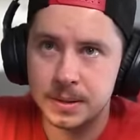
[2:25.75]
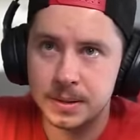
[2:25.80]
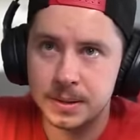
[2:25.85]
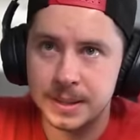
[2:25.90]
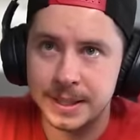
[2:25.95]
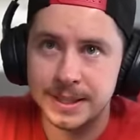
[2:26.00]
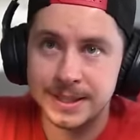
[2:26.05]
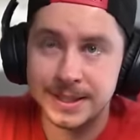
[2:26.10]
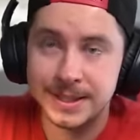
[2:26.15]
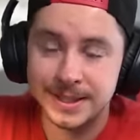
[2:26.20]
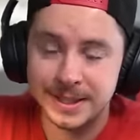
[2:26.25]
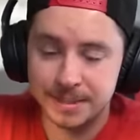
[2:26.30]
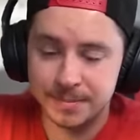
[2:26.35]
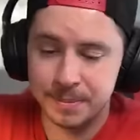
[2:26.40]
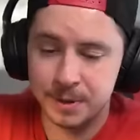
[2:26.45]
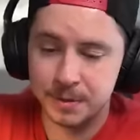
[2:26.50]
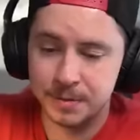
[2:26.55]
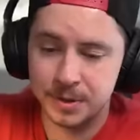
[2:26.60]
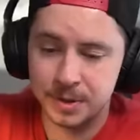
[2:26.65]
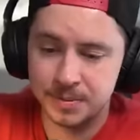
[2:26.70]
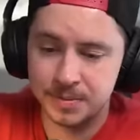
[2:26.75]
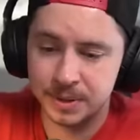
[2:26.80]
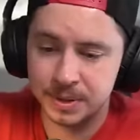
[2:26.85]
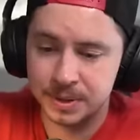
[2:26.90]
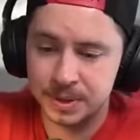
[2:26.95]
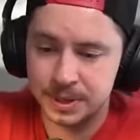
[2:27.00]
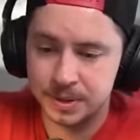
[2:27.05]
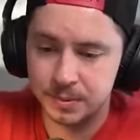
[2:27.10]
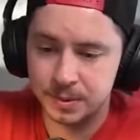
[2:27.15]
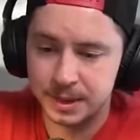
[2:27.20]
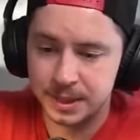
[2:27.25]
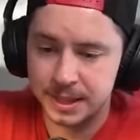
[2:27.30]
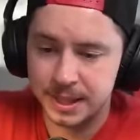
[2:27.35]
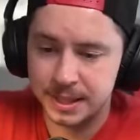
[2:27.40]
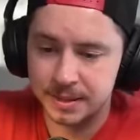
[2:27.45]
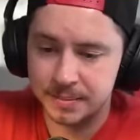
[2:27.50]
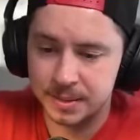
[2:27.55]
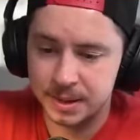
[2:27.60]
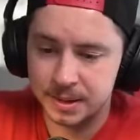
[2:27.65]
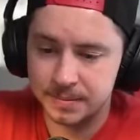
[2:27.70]
He does get both those buildings with the
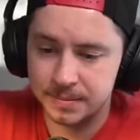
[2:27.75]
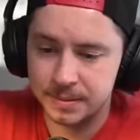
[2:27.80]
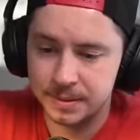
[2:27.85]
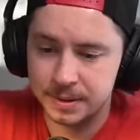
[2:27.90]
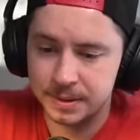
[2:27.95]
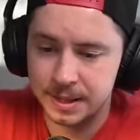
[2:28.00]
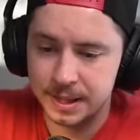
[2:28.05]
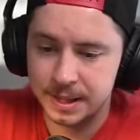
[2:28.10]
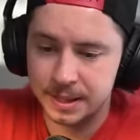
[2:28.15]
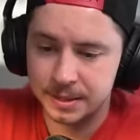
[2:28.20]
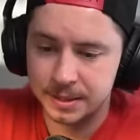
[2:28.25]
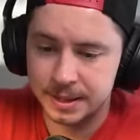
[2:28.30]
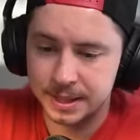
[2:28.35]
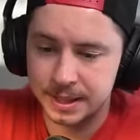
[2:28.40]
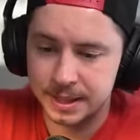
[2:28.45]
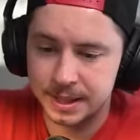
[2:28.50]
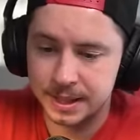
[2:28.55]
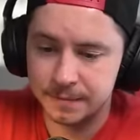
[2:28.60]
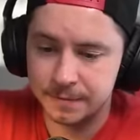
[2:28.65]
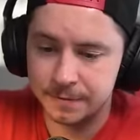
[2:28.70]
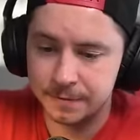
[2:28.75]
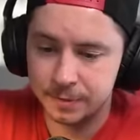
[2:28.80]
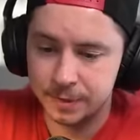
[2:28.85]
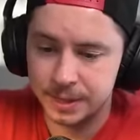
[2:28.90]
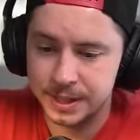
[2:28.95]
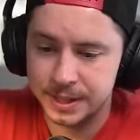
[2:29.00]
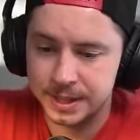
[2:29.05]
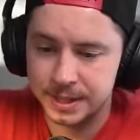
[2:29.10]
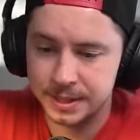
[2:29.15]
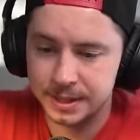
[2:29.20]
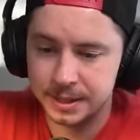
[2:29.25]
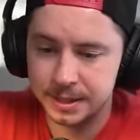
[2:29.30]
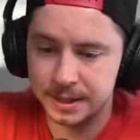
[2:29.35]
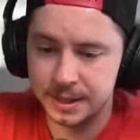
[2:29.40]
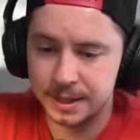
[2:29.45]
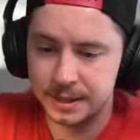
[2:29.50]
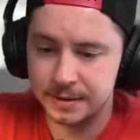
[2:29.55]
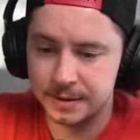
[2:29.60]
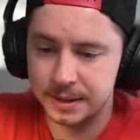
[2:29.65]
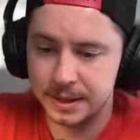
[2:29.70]
Yeti Bomb. Now, he's got to keep freezing
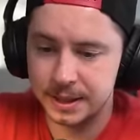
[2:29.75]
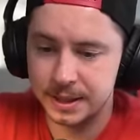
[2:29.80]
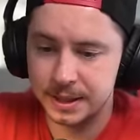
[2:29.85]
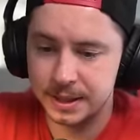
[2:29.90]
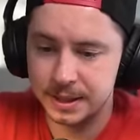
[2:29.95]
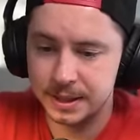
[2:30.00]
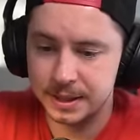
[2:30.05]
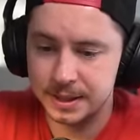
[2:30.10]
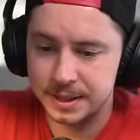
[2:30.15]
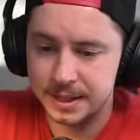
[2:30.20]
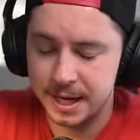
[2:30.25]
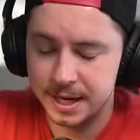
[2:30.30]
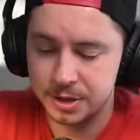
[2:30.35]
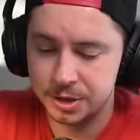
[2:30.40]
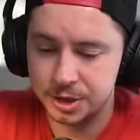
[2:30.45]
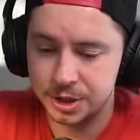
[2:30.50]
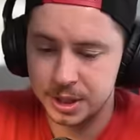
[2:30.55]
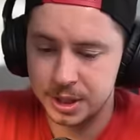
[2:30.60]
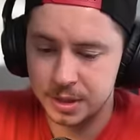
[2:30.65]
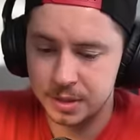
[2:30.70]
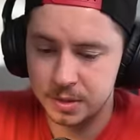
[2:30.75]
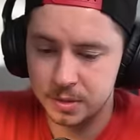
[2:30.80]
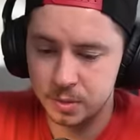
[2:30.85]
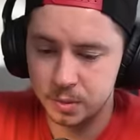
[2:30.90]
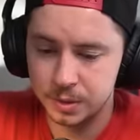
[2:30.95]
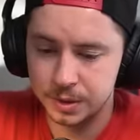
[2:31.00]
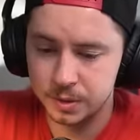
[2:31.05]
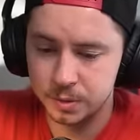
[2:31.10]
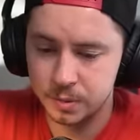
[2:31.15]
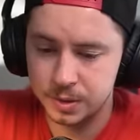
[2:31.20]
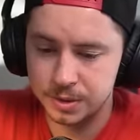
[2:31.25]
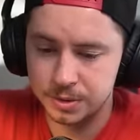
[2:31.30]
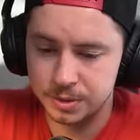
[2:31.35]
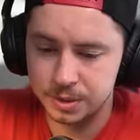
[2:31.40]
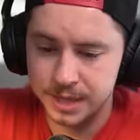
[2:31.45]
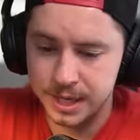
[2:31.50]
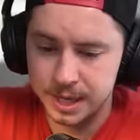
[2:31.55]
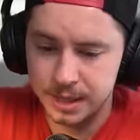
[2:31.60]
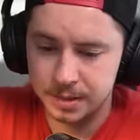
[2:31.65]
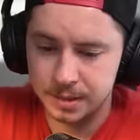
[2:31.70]
the Scatter Shot with the Wizard
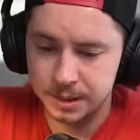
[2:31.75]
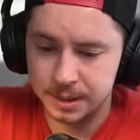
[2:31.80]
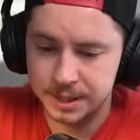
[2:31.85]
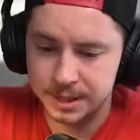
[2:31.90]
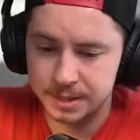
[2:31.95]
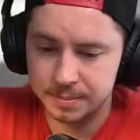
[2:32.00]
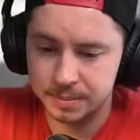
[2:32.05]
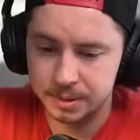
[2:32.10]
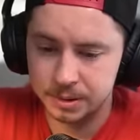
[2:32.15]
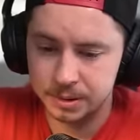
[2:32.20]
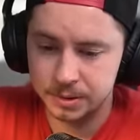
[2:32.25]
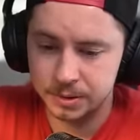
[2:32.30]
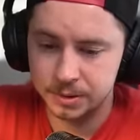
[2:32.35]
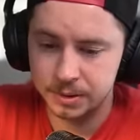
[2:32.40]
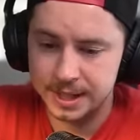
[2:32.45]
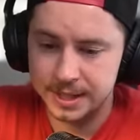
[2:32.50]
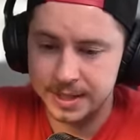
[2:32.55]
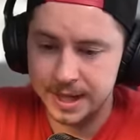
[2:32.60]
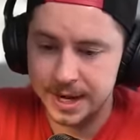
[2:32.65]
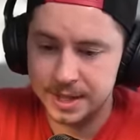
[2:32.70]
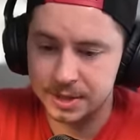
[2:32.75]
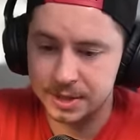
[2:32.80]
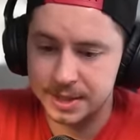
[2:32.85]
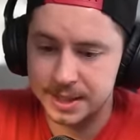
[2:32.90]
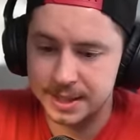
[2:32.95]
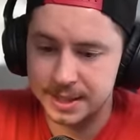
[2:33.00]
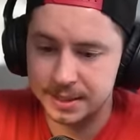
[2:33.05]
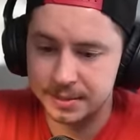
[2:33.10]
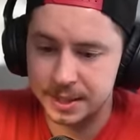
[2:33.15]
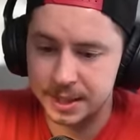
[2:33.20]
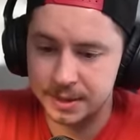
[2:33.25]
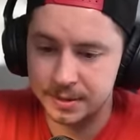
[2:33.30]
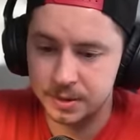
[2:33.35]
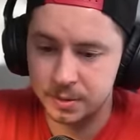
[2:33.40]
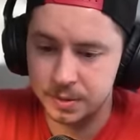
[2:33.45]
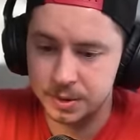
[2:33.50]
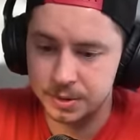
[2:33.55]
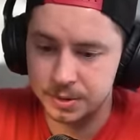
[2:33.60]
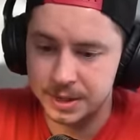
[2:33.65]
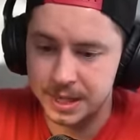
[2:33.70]
Tower. Gets a Balloon that actually takes out the other
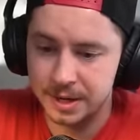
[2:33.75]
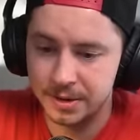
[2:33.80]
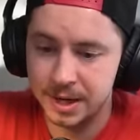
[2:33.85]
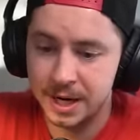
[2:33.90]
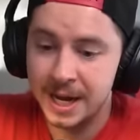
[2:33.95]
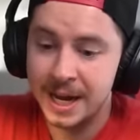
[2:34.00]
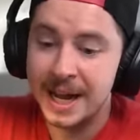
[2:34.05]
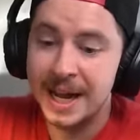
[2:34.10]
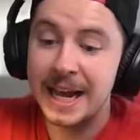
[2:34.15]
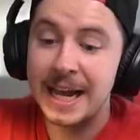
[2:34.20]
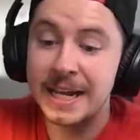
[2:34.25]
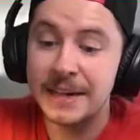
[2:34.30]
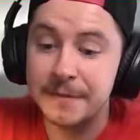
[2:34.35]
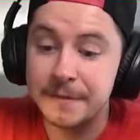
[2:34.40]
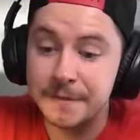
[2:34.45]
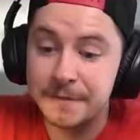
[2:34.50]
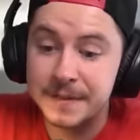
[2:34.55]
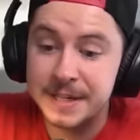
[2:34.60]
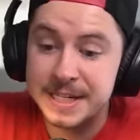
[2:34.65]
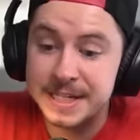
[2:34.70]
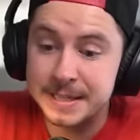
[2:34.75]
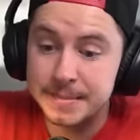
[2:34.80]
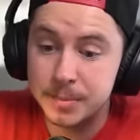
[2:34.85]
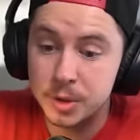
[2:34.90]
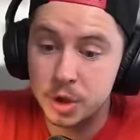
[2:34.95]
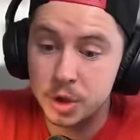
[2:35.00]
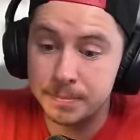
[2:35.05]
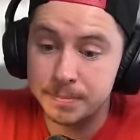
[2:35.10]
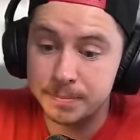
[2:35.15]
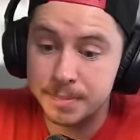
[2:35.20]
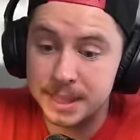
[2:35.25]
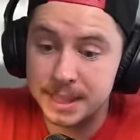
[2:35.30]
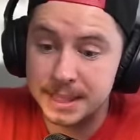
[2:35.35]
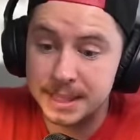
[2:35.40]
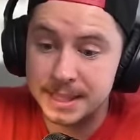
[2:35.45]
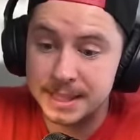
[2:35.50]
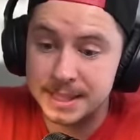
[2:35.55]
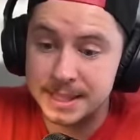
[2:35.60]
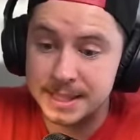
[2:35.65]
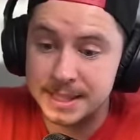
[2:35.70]
Wizard Tower. Invisible
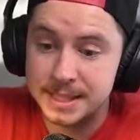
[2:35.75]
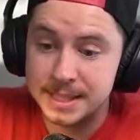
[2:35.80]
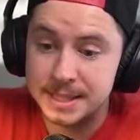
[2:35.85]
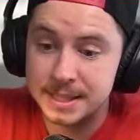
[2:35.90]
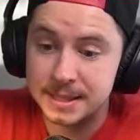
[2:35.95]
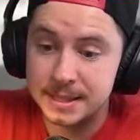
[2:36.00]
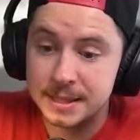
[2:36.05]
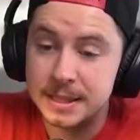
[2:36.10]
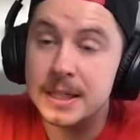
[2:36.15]
minions.